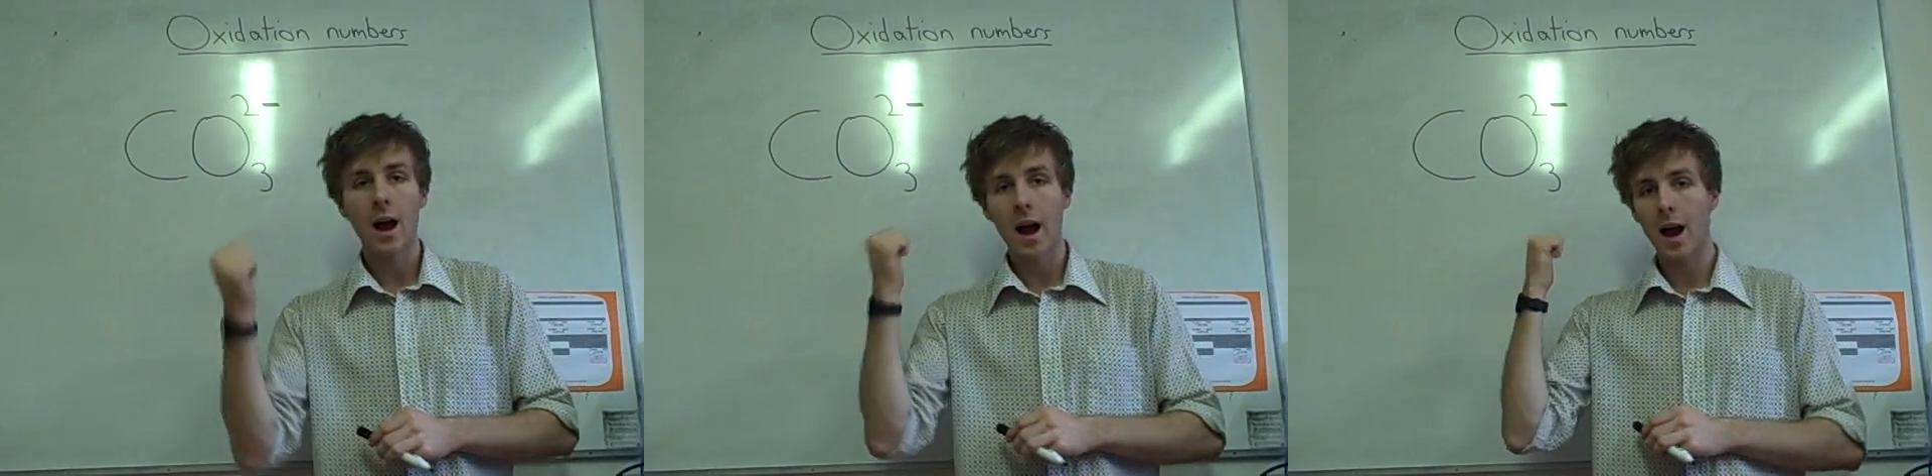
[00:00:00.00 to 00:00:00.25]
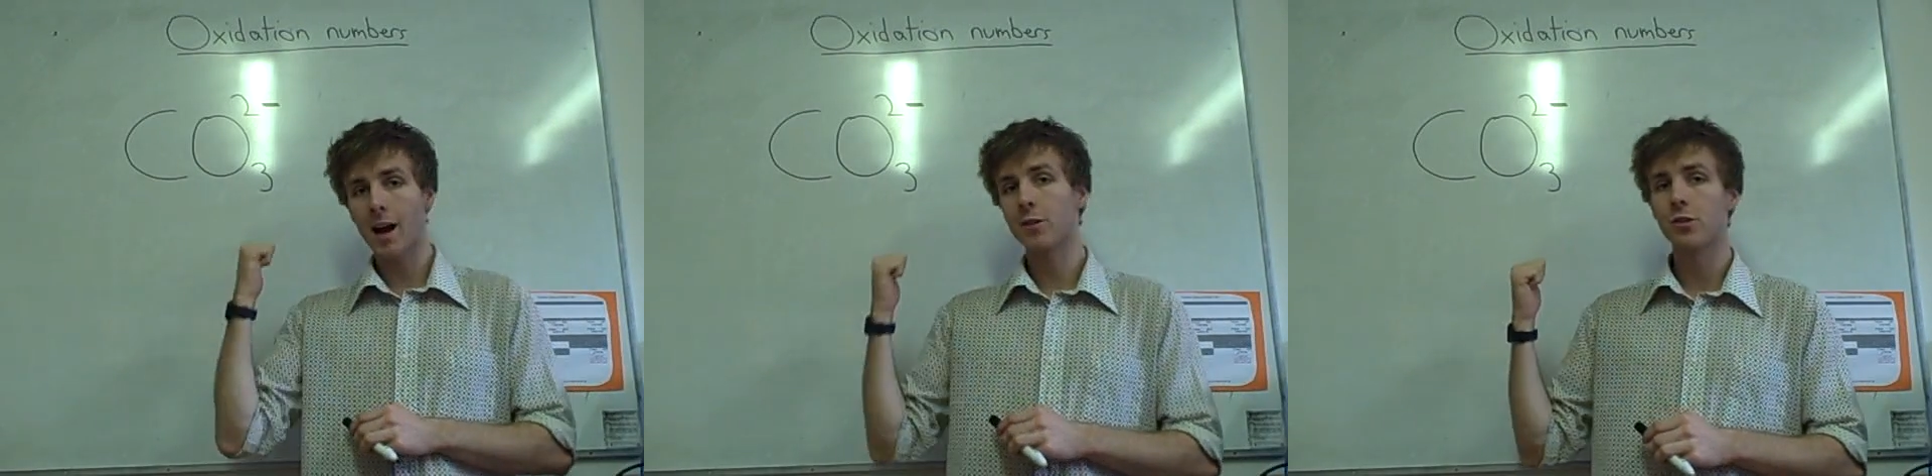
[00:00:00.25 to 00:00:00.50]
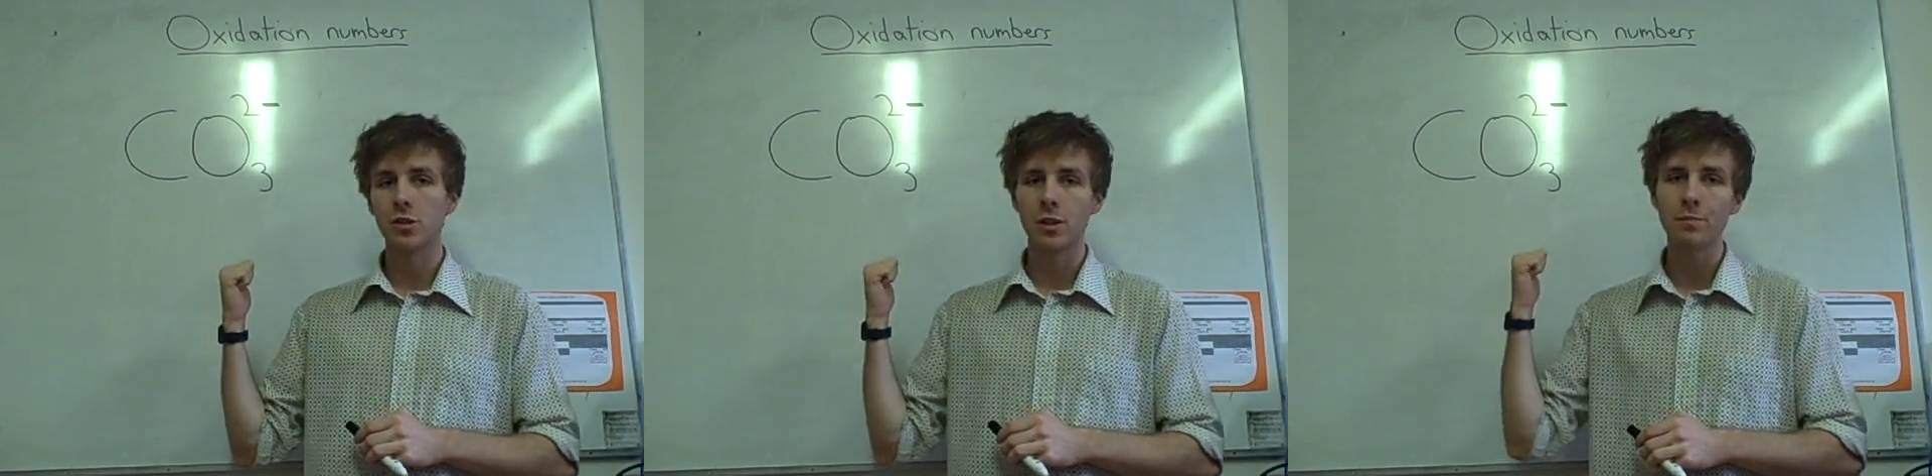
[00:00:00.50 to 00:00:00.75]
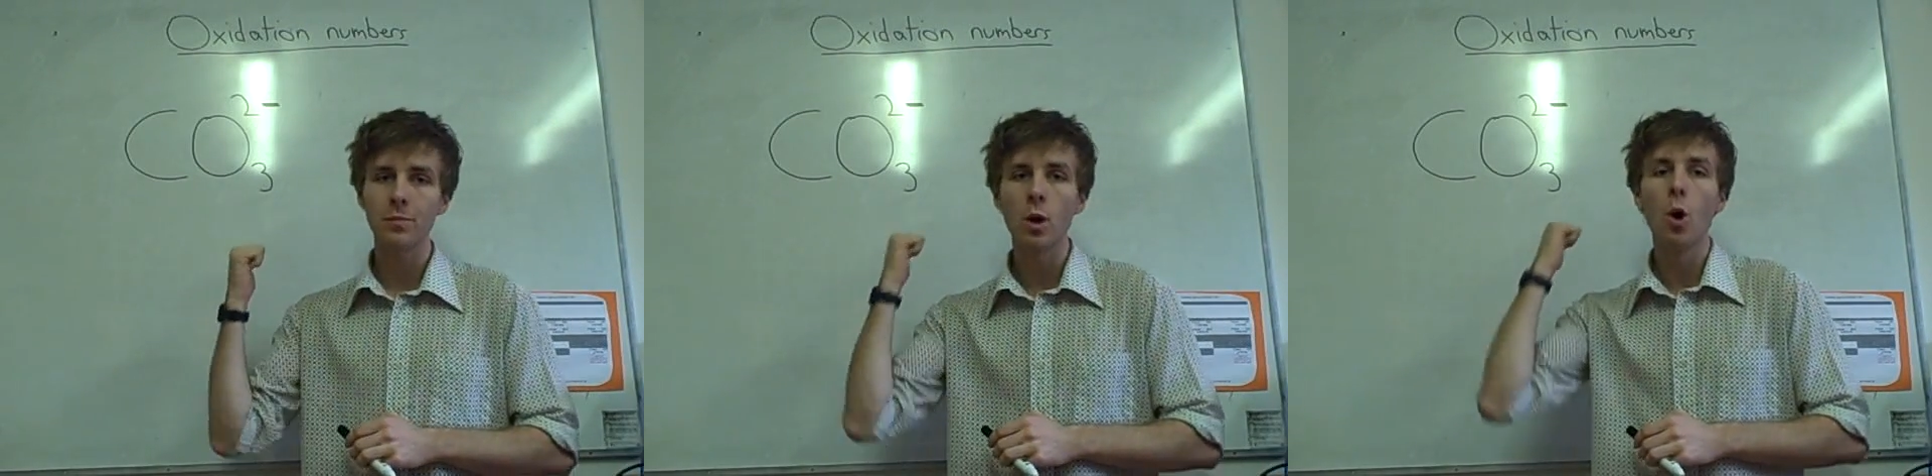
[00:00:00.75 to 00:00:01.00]

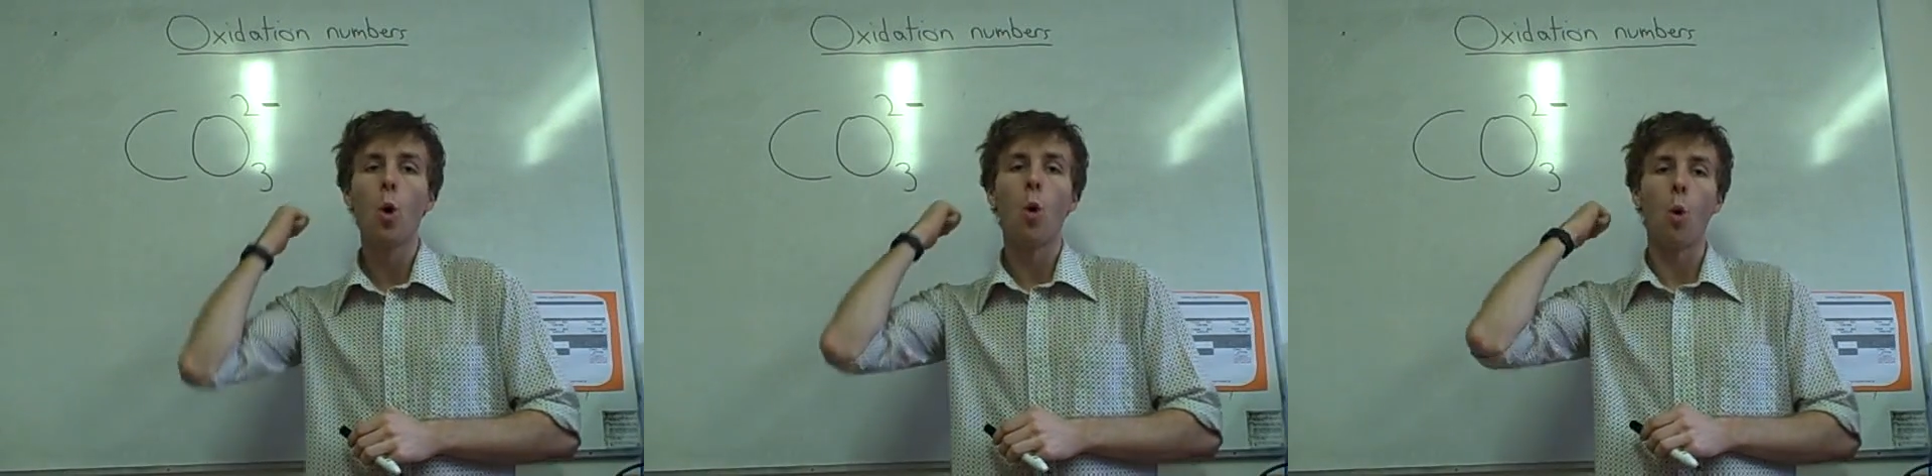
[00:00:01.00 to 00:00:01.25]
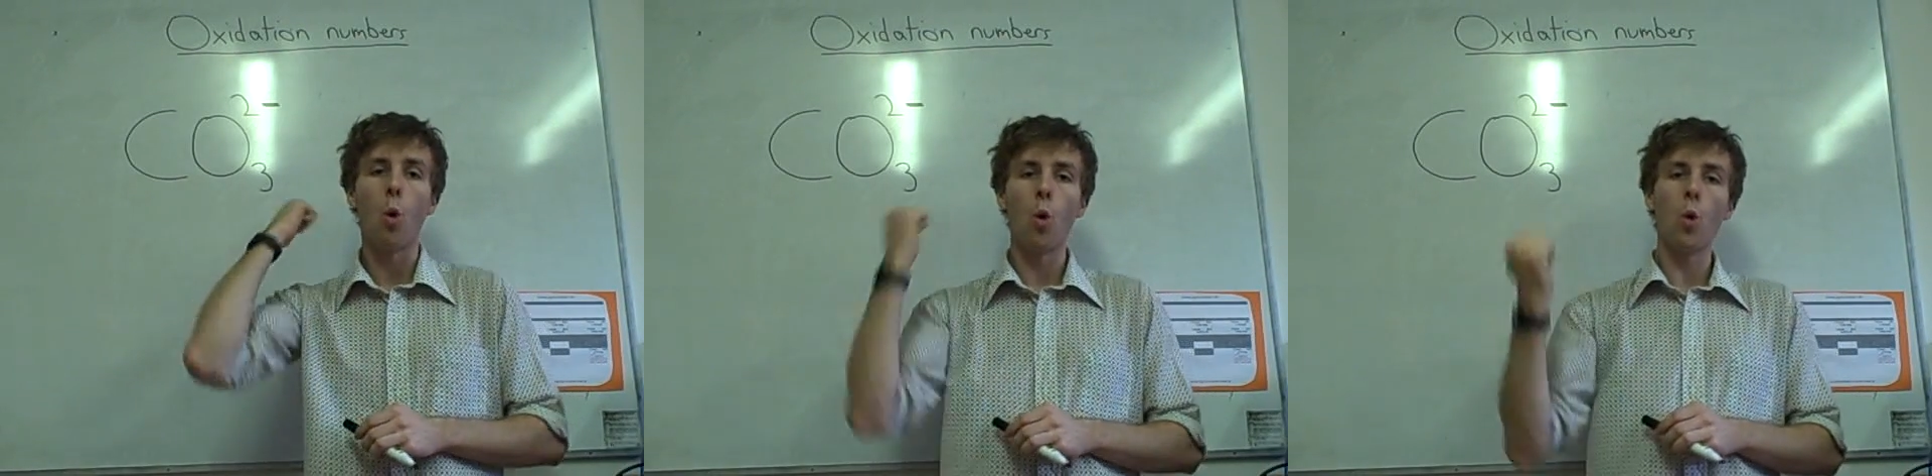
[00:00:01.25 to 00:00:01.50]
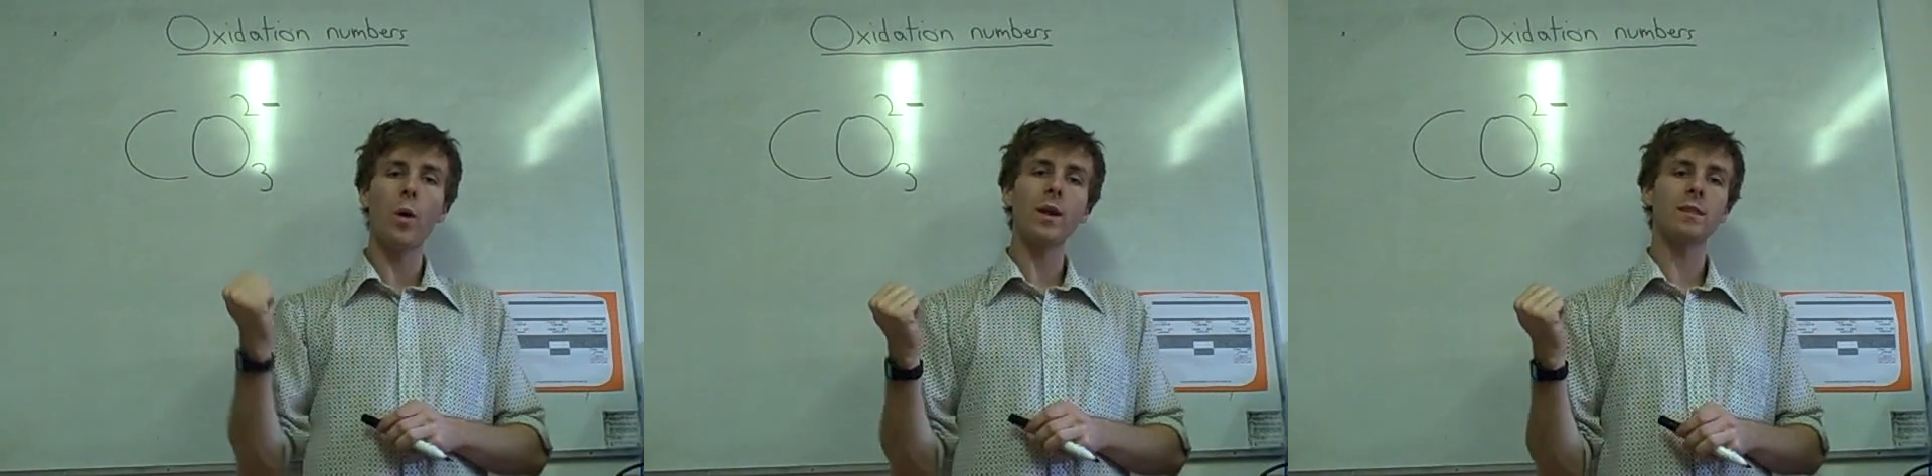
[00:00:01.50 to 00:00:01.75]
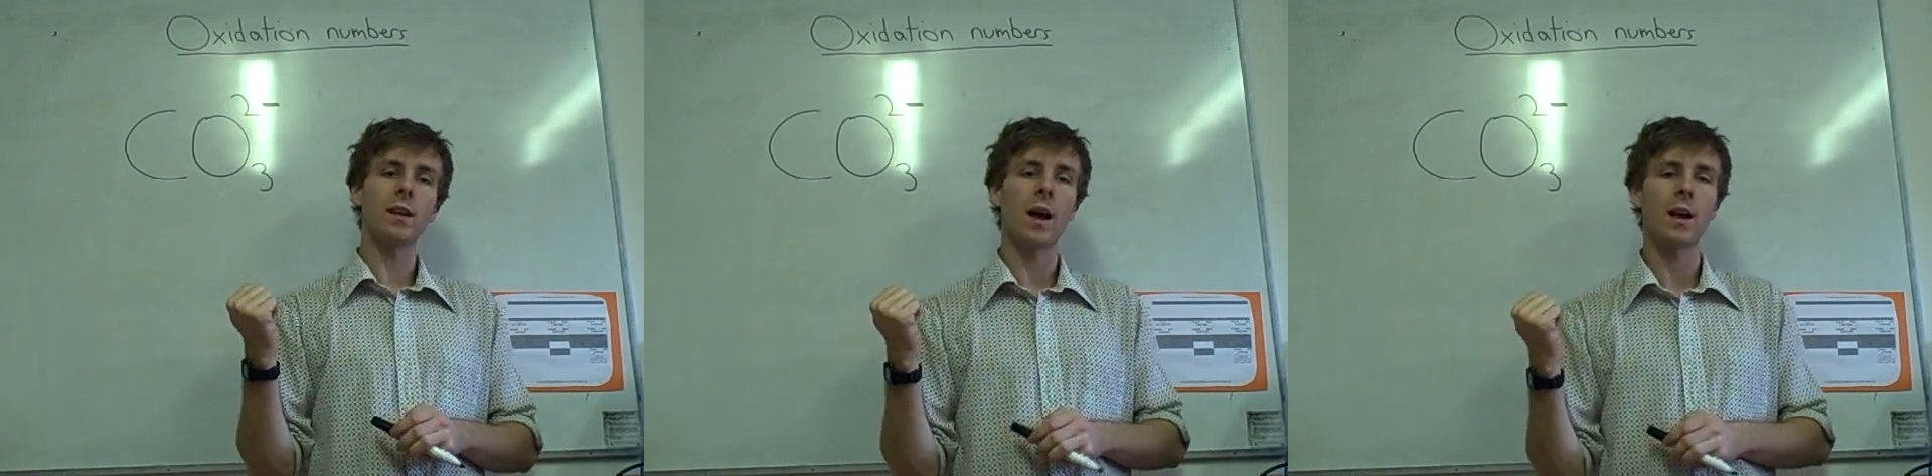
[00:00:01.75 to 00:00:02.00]
Hydrogen
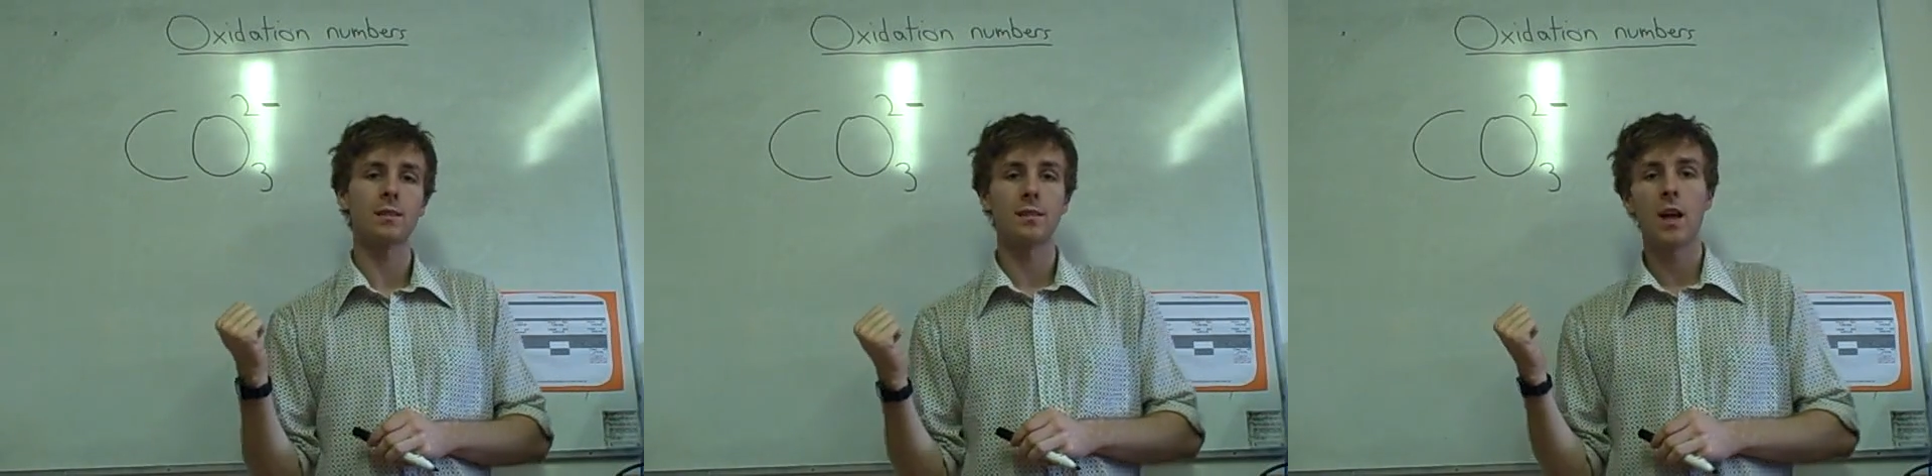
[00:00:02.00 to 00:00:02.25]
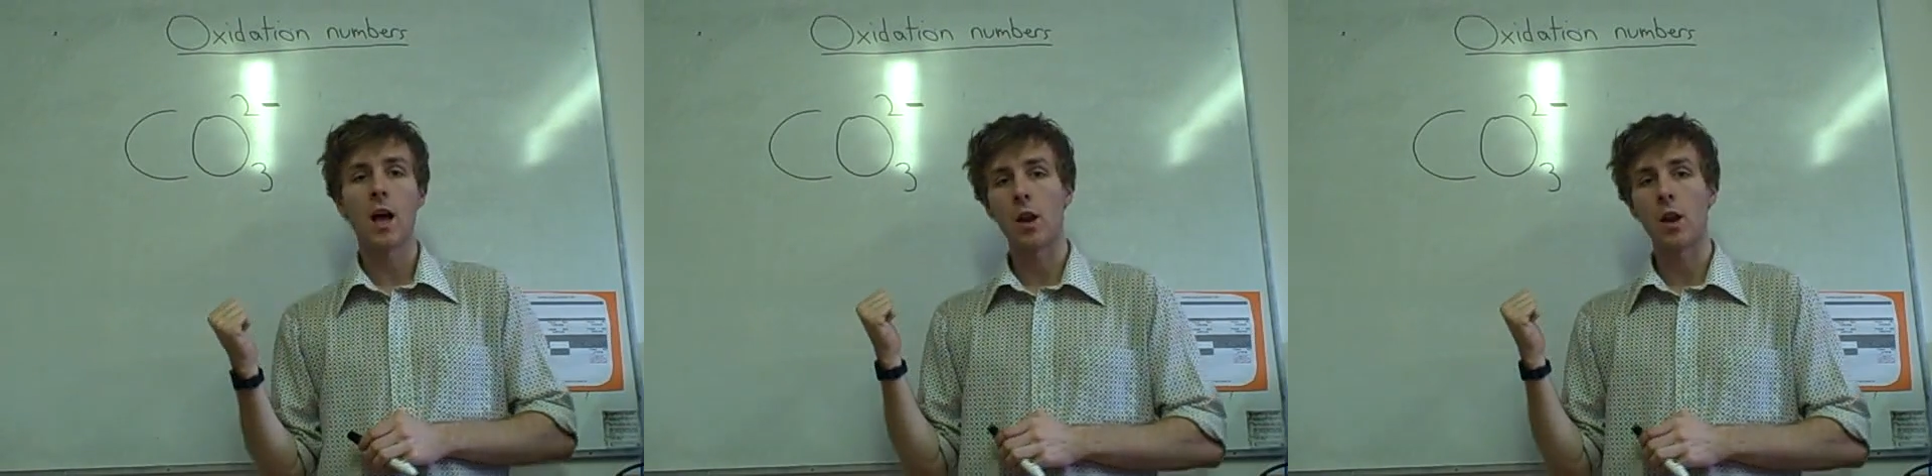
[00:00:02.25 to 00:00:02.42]
always has